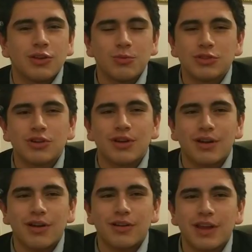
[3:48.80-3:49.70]
Humans
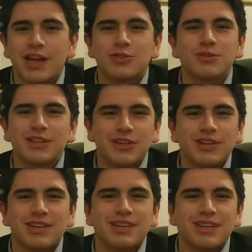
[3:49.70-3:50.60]
are naturally
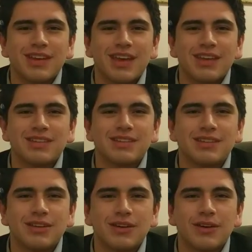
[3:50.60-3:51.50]
good, and
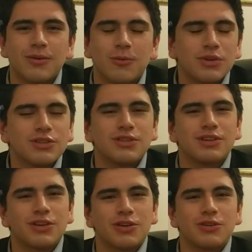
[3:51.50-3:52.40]
we should
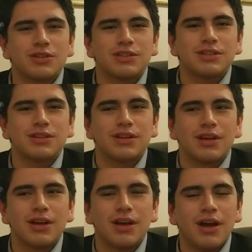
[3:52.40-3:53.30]
encourage
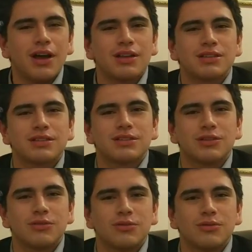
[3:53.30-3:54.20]
us
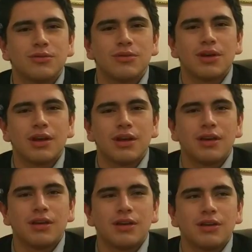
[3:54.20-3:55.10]
to
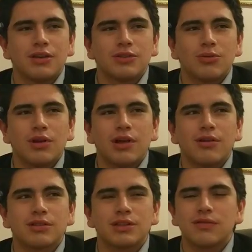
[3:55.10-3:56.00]

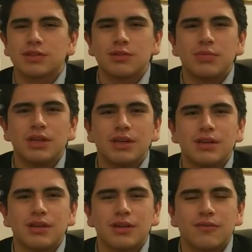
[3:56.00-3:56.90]
allow ourselves to
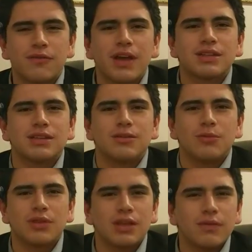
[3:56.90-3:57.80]
be infected
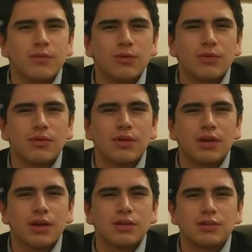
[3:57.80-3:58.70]
with evil,
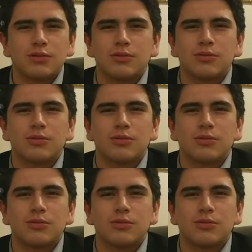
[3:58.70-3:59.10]
to